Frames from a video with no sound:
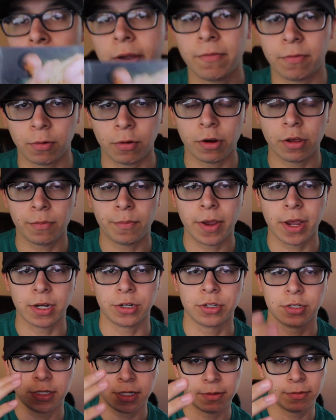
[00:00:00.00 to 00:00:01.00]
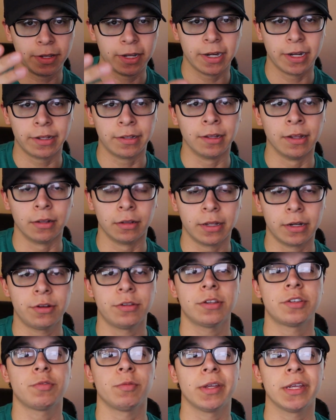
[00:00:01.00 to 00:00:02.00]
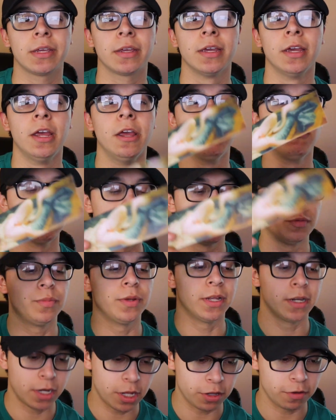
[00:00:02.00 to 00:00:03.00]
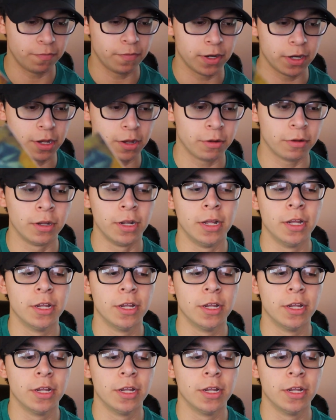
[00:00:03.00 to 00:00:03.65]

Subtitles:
my 4 other packages I'm getting later this week, which would be another video.